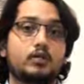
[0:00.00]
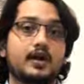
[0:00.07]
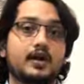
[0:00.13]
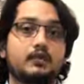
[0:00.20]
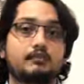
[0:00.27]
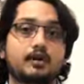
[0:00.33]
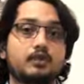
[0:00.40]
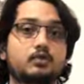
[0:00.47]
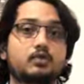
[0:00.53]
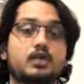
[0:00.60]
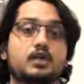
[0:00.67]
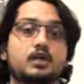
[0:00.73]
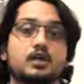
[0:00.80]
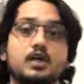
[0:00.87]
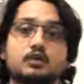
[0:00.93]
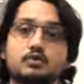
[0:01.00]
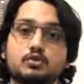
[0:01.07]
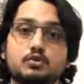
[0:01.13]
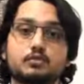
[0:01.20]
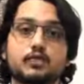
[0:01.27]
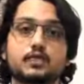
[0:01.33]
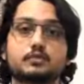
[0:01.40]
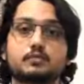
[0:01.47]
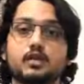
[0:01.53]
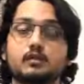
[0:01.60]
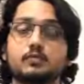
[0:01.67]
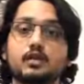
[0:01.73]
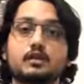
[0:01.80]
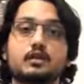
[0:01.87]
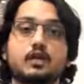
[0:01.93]
25 to 30,000 rupees per
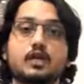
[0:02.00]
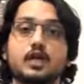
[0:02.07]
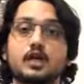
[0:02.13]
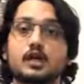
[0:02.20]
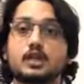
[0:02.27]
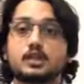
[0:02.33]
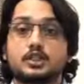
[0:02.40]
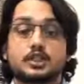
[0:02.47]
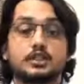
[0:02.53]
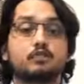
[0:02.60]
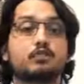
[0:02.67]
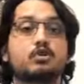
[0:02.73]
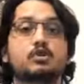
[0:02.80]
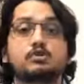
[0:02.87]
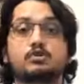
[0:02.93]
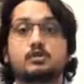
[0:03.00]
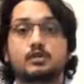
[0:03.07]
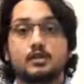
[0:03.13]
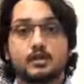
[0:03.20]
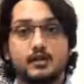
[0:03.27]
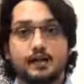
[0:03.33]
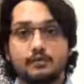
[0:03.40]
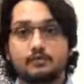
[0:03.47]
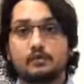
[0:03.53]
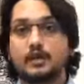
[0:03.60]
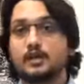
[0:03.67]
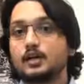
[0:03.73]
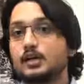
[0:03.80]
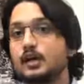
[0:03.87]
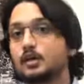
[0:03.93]
month. She was
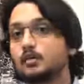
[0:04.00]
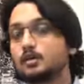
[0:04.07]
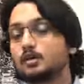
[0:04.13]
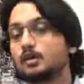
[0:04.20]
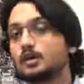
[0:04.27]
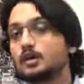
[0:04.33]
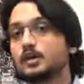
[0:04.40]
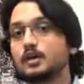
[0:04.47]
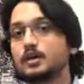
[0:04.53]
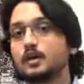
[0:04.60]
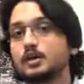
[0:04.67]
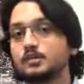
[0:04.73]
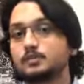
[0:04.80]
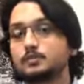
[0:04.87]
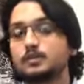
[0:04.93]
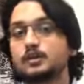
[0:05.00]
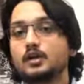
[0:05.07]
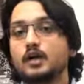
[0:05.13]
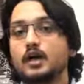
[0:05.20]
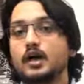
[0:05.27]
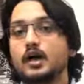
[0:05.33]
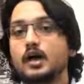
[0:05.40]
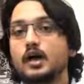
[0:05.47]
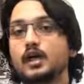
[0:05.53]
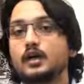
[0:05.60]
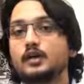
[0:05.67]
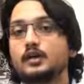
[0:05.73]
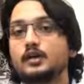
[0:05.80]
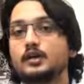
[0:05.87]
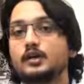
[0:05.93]
definitely out earning her husband
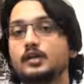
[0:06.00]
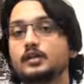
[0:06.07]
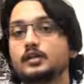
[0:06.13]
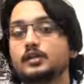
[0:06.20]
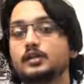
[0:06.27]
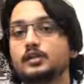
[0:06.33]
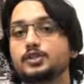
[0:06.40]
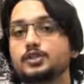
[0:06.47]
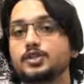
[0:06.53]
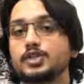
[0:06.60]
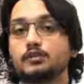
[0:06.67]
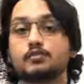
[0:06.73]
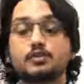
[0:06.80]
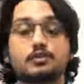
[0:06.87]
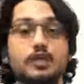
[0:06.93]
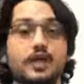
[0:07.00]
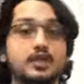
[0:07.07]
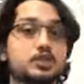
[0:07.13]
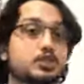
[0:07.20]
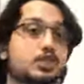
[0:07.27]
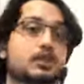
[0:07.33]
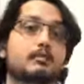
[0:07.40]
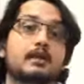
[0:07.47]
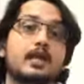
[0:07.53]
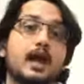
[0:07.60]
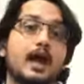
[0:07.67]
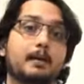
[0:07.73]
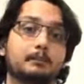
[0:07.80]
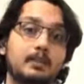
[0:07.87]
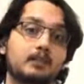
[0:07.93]
and she was extremely
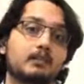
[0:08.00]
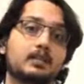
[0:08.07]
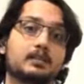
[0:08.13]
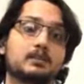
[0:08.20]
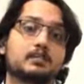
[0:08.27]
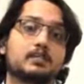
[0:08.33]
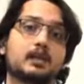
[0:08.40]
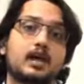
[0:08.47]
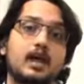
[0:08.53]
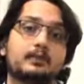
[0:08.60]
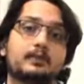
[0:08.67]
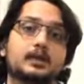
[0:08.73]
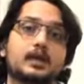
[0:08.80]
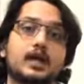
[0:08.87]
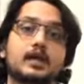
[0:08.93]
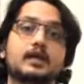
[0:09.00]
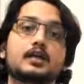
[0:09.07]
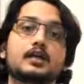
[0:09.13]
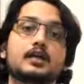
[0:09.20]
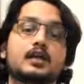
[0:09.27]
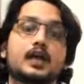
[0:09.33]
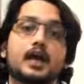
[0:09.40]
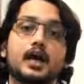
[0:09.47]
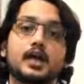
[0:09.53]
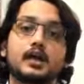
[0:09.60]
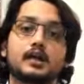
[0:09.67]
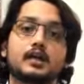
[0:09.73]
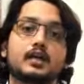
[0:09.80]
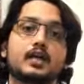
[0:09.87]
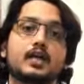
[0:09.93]
happy when this thing happened. I,
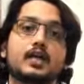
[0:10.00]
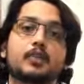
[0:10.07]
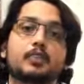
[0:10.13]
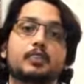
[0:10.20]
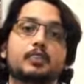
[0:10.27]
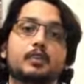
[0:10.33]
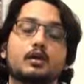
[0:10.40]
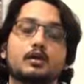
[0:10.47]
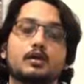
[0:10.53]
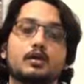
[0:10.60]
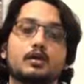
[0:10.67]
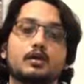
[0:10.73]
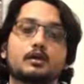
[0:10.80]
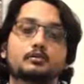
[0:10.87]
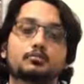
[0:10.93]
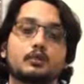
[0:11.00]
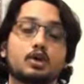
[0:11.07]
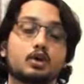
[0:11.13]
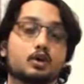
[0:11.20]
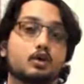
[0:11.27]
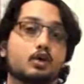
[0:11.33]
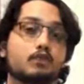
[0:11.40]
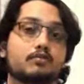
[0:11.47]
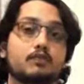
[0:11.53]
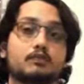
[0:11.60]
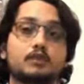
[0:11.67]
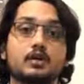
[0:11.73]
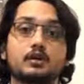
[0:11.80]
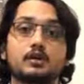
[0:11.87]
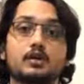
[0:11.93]
I uh, uh, got a call
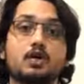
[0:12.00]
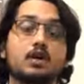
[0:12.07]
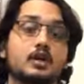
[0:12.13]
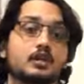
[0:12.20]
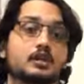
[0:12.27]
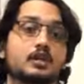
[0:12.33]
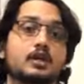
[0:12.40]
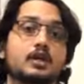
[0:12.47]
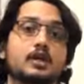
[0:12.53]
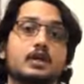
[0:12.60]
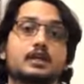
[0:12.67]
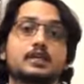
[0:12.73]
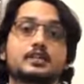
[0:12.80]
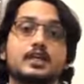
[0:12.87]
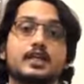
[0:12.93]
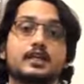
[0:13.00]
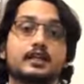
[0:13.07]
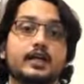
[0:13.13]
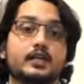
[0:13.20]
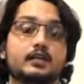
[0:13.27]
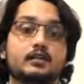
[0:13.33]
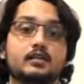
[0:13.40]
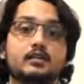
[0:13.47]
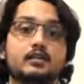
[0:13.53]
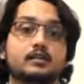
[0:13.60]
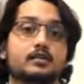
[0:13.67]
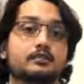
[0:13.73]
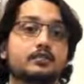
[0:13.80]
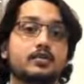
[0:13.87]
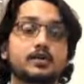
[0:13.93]
from the college saying that sir this is
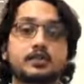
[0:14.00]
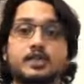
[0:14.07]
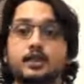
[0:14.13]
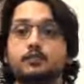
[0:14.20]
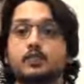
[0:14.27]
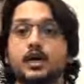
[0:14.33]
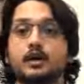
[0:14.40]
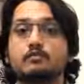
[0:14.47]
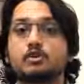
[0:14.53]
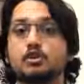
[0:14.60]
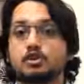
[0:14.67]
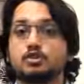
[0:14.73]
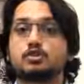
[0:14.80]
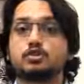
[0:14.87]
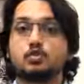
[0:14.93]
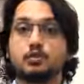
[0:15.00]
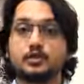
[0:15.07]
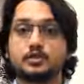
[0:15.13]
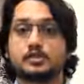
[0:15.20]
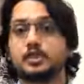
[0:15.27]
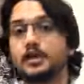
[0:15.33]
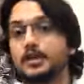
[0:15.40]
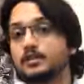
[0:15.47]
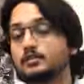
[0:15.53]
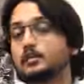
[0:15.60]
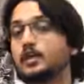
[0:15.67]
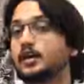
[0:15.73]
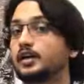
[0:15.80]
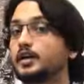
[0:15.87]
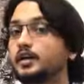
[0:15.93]
the first time we have gotten students getting
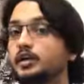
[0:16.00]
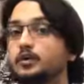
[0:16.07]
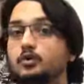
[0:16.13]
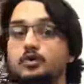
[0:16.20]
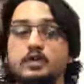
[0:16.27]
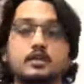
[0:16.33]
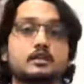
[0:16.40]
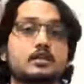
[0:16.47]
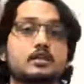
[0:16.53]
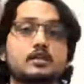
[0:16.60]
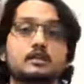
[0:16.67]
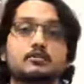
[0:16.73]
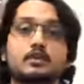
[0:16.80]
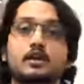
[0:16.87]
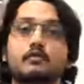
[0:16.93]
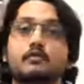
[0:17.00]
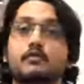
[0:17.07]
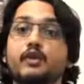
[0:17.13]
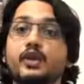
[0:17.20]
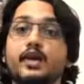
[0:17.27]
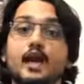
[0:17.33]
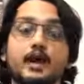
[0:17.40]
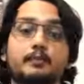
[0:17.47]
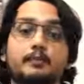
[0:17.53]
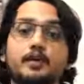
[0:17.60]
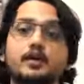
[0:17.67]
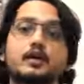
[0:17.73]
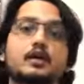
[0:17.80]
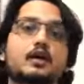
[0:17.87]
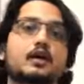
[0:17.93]
selected into TCS we are very
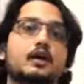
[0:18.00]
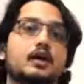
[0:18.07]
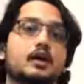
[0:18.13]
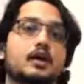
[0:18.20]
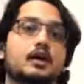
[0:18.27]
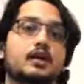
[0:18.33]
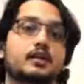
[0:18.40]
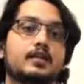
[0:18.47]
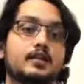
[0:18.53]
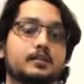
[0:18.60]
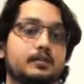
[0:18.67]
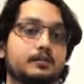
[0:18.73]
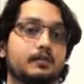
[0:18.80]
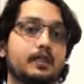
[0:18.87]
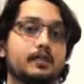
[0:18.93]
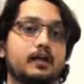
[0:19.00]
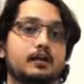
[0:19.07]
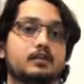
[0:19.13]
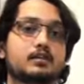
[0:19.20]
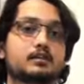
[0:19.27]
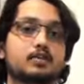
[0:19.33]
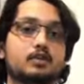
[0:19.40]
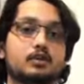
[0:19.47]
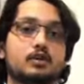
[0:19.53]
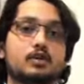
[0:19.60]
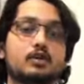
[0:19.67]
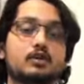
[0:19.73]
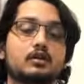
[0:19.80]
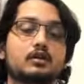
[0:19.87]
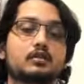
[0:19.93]
happy uh, that something like this could
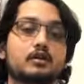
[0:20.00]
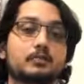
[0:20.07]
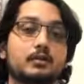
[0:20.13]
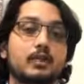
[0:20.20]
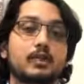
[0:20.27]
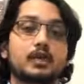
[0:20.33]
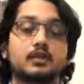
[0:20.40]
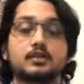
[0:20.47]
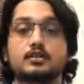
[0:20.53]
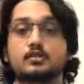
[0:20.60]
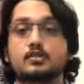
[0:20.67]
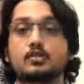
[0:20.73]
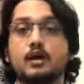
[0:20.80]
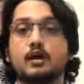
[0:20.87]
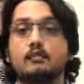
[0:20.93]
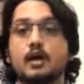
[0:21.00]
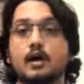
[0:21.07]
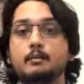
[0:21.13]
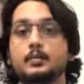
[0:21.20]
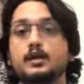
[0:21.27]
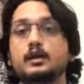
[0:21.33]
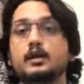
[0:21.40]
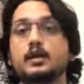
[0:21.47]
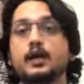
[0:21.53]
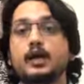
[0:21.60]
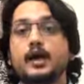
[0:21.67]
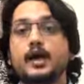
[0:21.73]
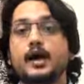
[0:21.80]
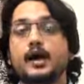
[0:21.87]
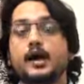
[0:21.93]
something like this could have happened
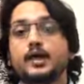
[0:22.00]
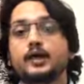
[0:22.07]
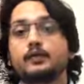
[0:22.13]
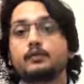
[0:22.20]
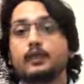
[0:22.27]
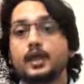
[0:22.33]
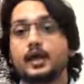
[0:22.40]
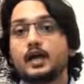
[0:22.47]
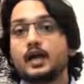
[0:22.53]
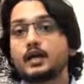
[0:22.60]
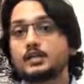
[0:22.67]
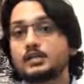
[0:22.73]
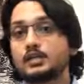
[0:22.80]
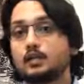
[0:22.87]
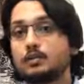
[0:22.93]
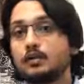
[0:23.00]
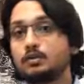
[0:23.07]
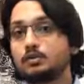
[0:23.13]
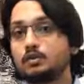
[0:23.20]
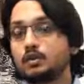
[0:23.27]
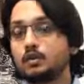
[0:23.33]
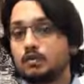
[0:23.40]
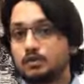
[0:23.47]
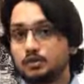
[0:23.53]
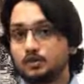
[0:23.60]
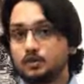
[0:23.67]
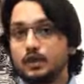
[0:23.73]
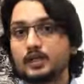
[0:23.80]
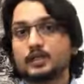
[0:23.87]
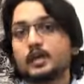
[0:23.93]
and when I asked about
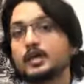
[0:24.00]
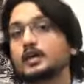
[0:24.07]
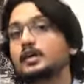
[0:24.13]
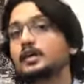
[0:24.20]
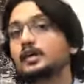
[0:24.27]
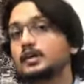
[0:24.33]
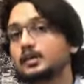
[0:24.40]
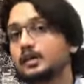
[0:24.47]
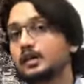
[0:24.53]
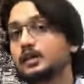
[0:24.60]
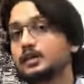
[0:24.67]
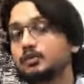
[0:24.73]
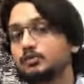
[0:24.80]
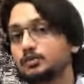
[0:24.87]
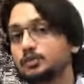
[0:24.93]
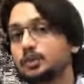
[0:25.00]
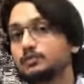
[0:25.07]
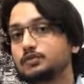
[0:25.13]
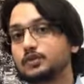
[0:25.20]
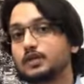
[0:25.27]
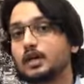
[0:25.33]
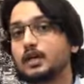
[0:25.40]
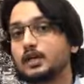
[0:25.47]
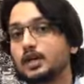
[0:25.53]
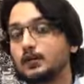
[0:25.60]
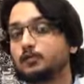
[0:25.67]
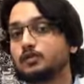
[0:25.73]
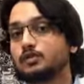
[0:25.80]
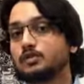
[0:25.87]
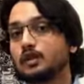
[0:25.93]
Shweta, it, it, she, her
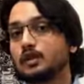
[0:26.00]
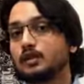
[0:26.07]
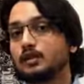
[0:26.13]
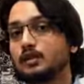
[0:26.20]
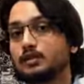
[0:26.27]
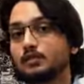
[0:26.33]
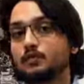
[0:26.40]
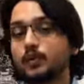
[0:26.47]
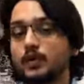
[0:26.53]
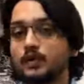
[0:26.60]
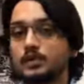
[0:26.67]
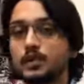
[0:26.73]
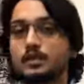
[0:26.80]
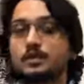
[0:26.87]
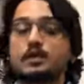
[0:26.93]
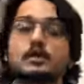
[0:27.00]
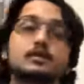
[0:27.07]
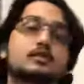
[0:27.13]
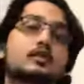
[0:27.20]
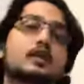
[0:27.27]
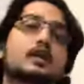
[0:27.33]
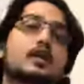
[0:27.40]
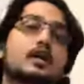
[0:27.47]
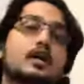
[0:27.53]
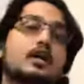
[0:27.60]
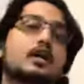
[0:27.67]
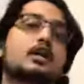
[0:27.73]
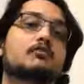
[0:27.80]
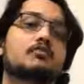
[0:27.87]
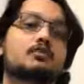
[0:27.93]
name was there in the list. When I checked the list, her
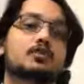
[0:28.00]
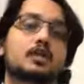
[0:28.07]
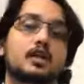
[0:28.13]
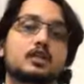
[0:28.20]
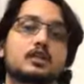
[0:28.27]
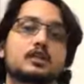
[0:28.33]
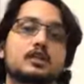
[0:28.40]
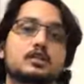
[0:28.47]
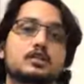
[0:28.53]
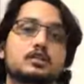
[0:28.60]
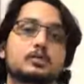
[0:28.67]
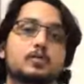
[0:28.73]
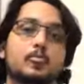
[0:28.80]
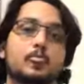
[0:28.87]
name was there in the list.